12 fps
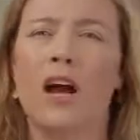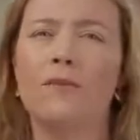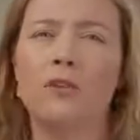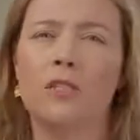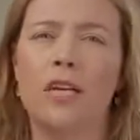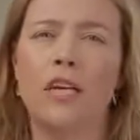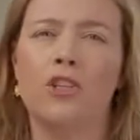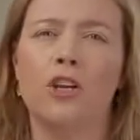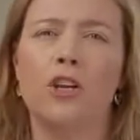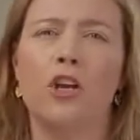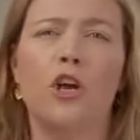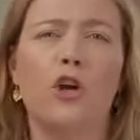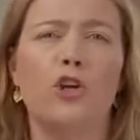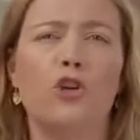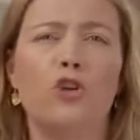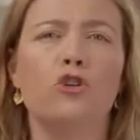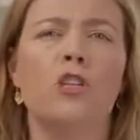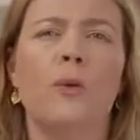conversation,
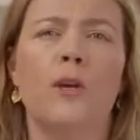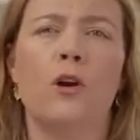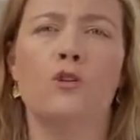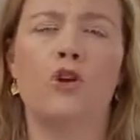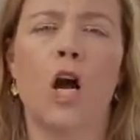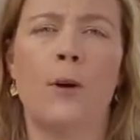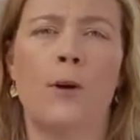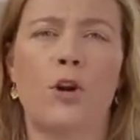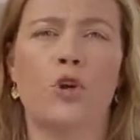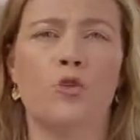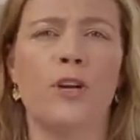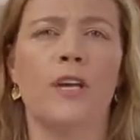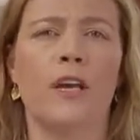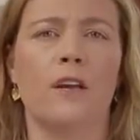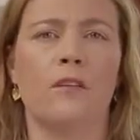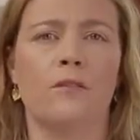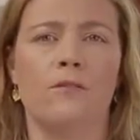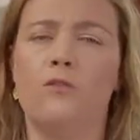usually we don't talk about
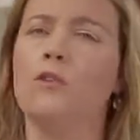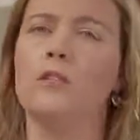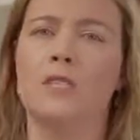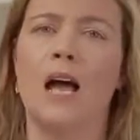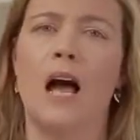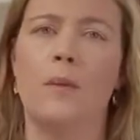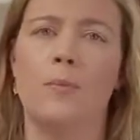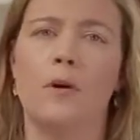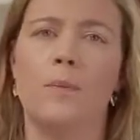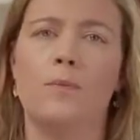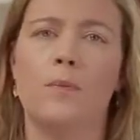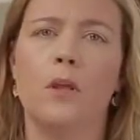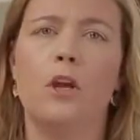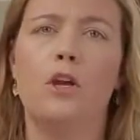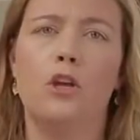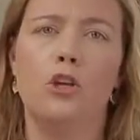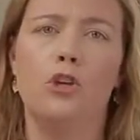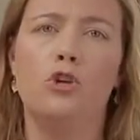agreeing full stop.
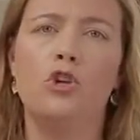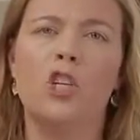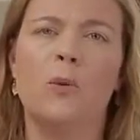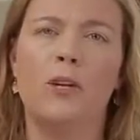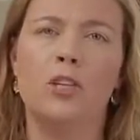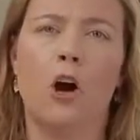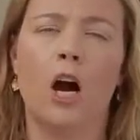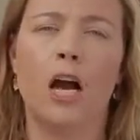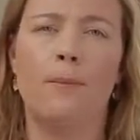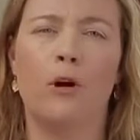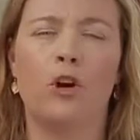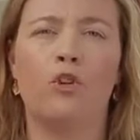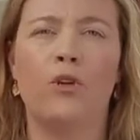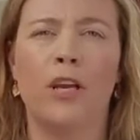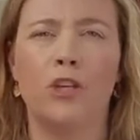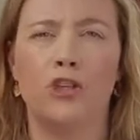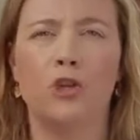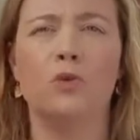Usually we talk about
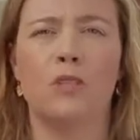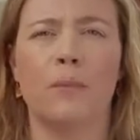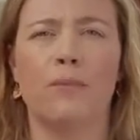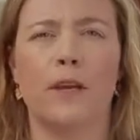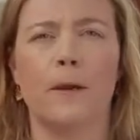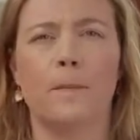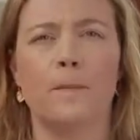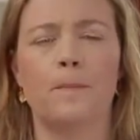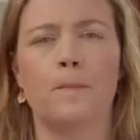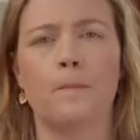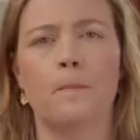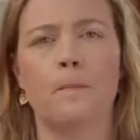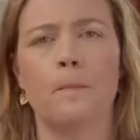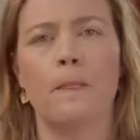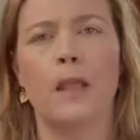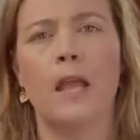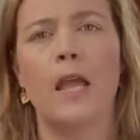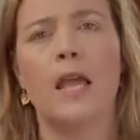agreeing to something.
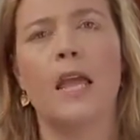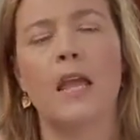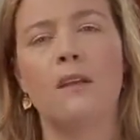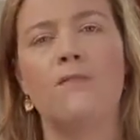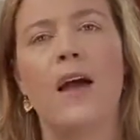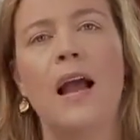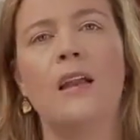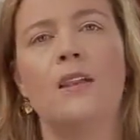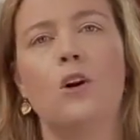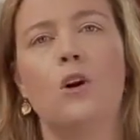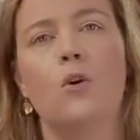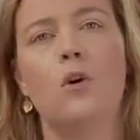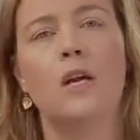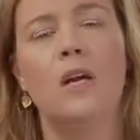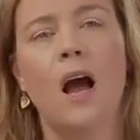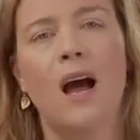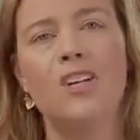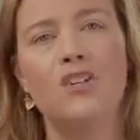In fact, though,
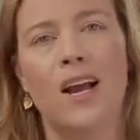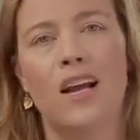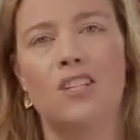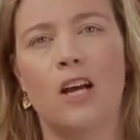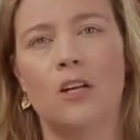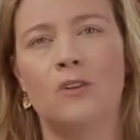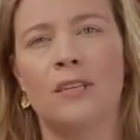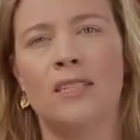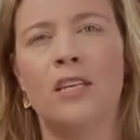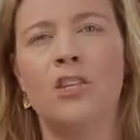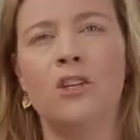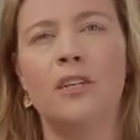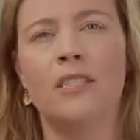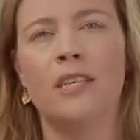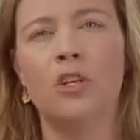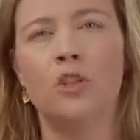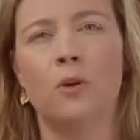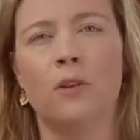contract doctrine essentially
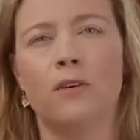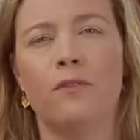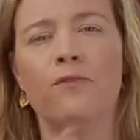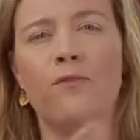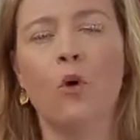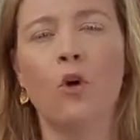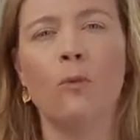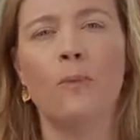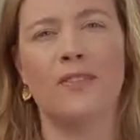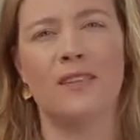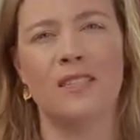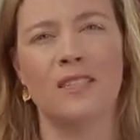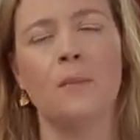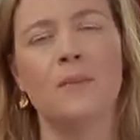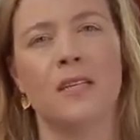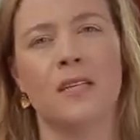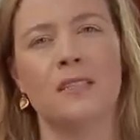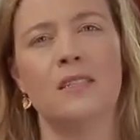deals with the form and the
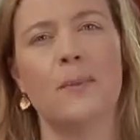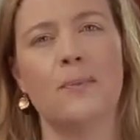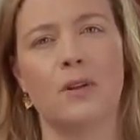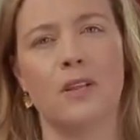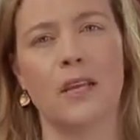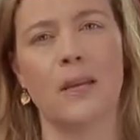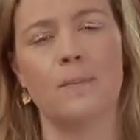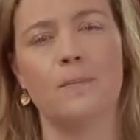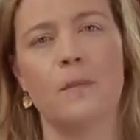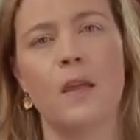substance separately.